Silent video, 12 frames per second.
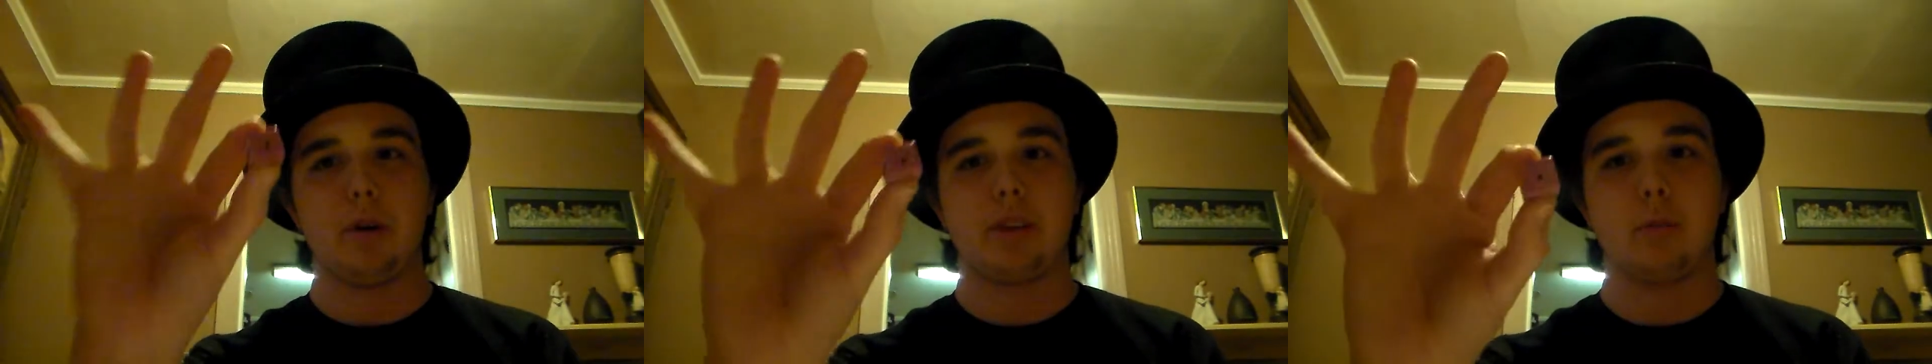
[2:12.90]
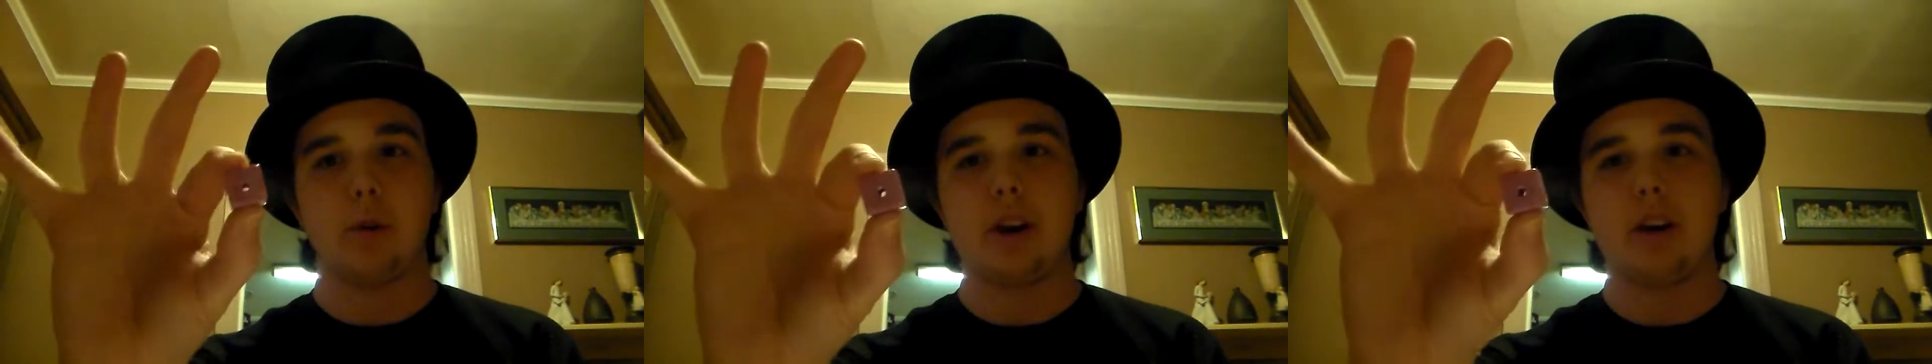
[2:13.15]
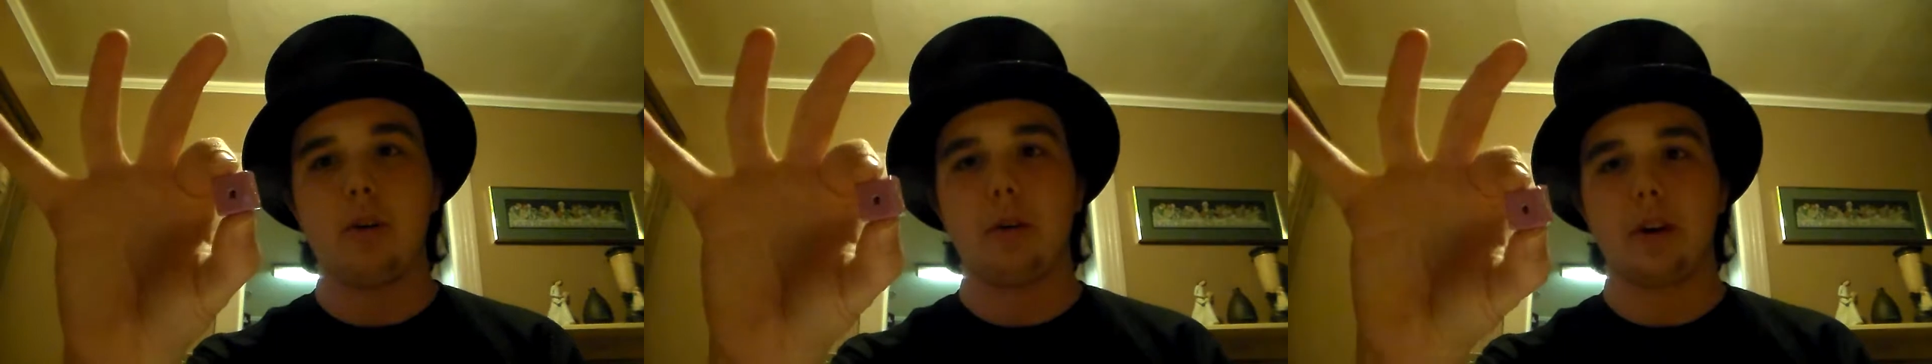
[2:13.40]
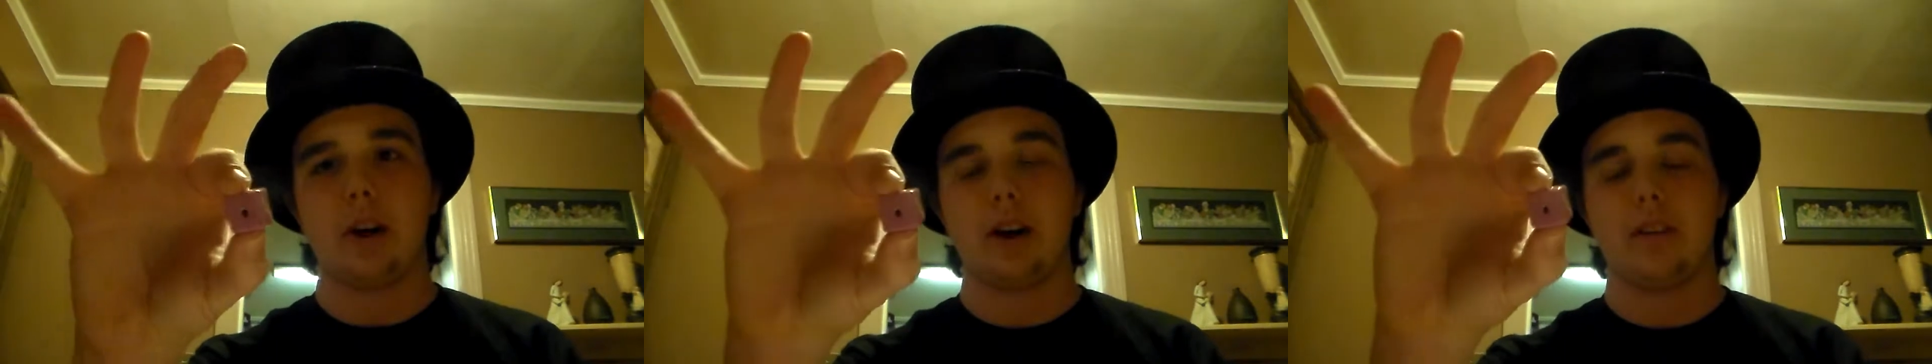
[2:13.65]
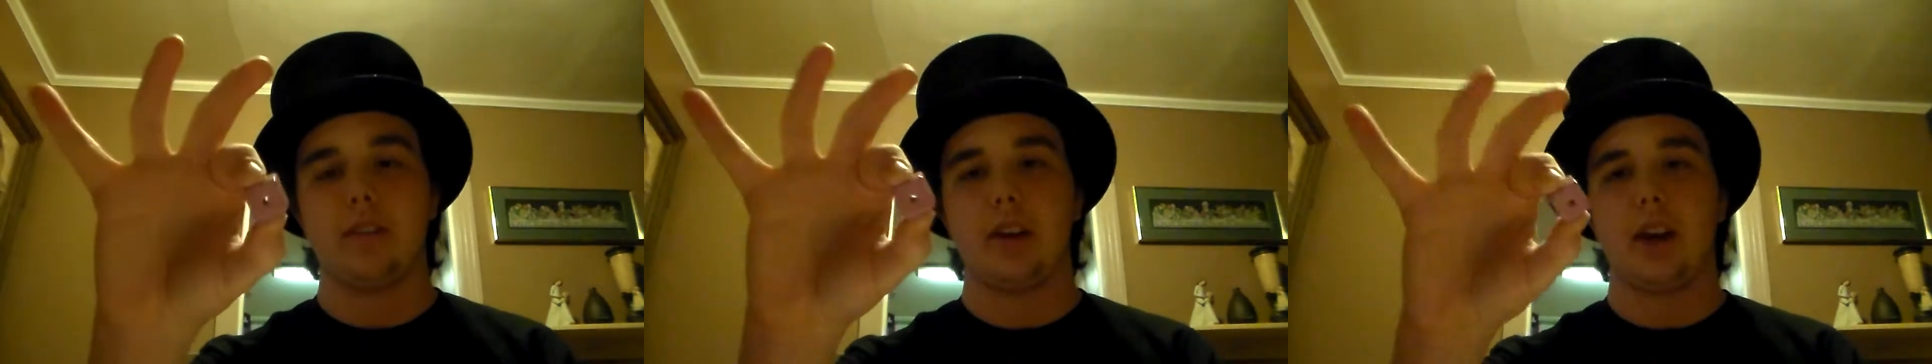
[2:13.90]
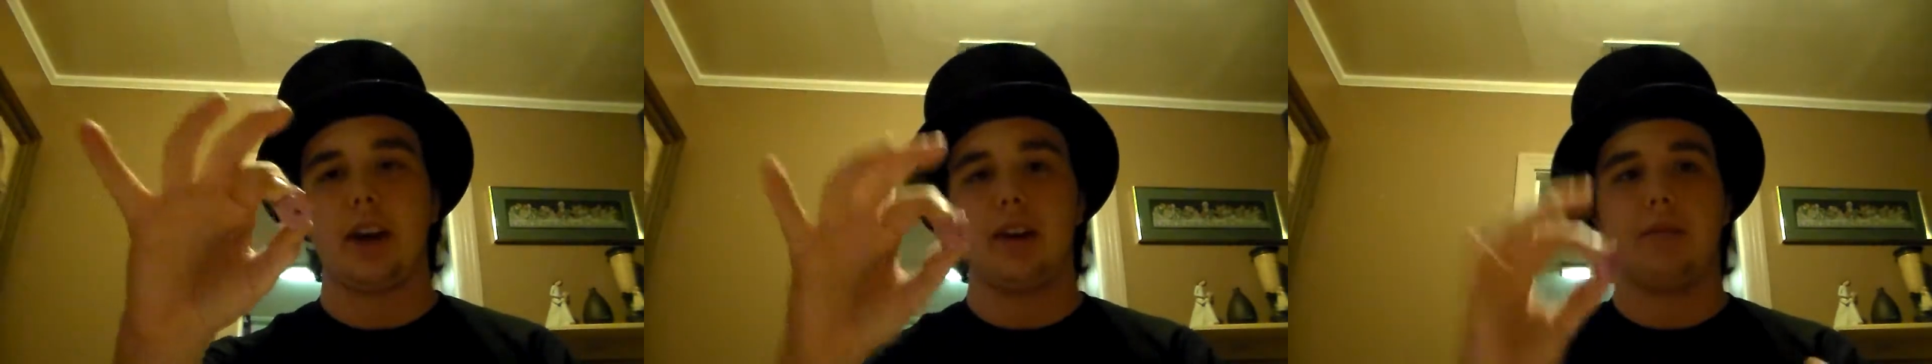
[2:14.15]
With the 1 holer,
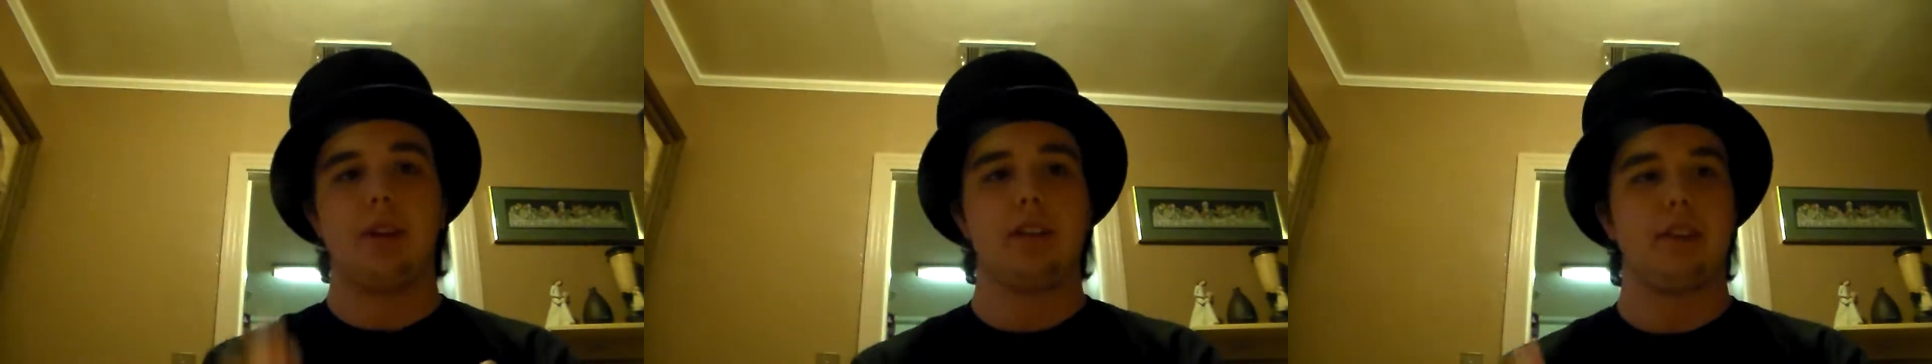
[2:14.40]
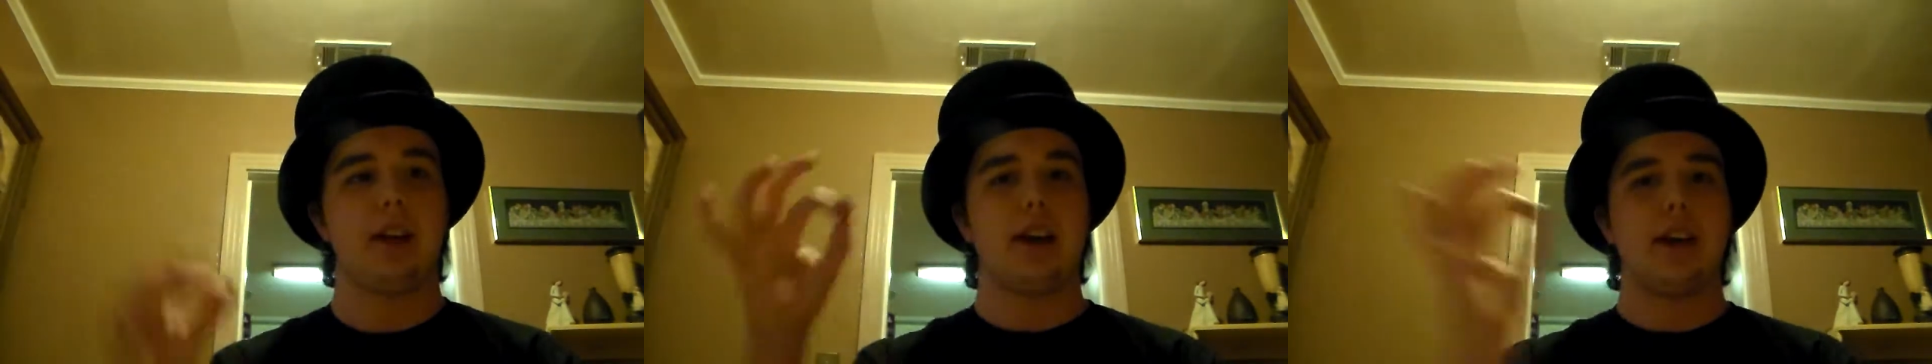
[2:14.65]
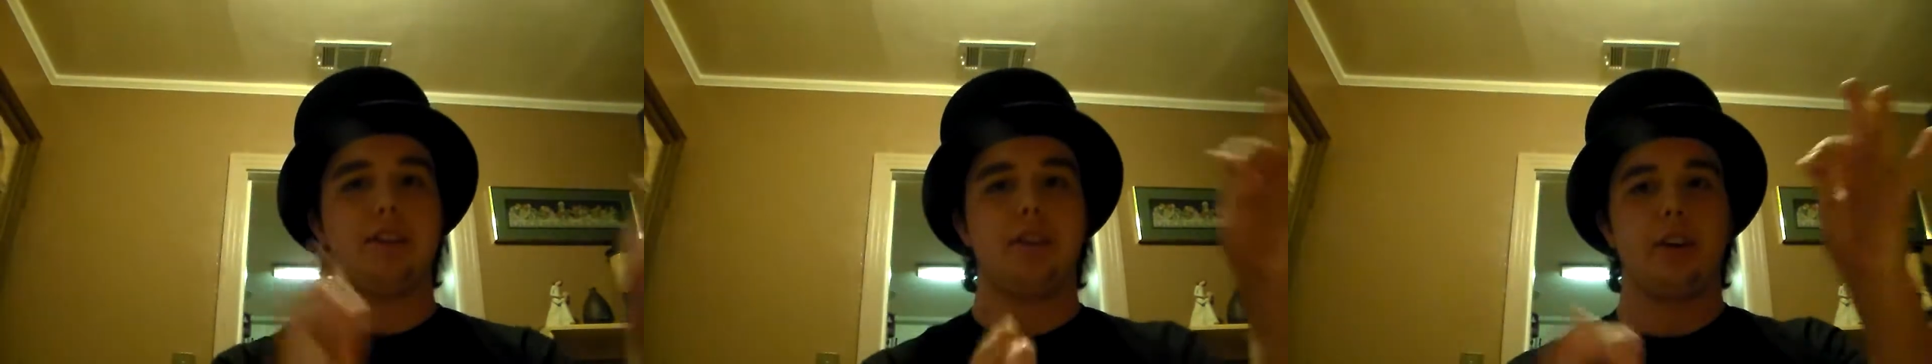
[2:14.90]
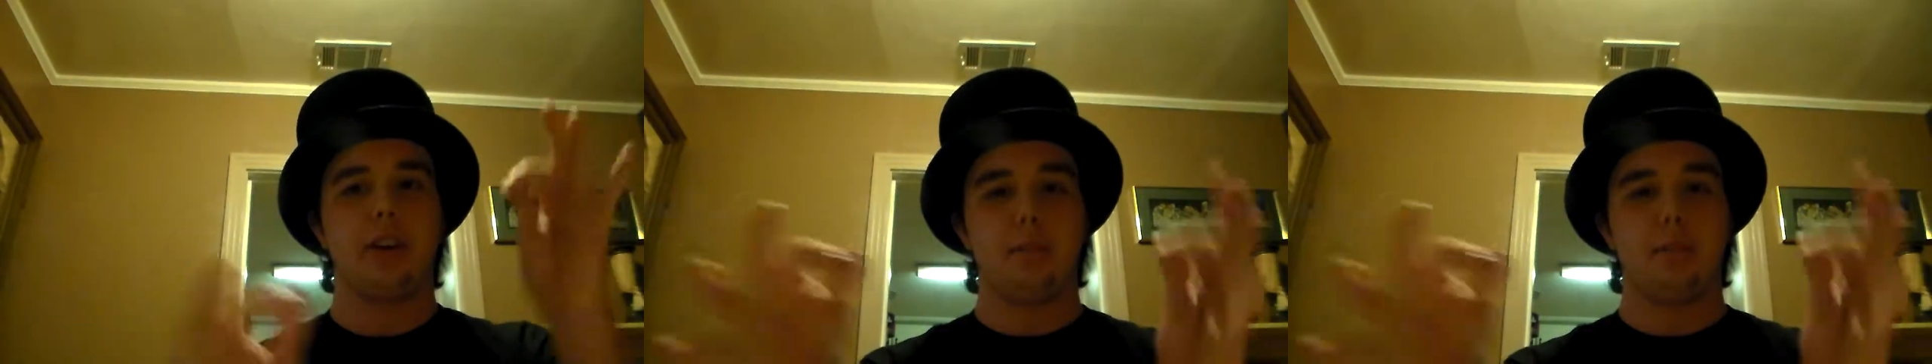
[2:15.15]
it's a lot easier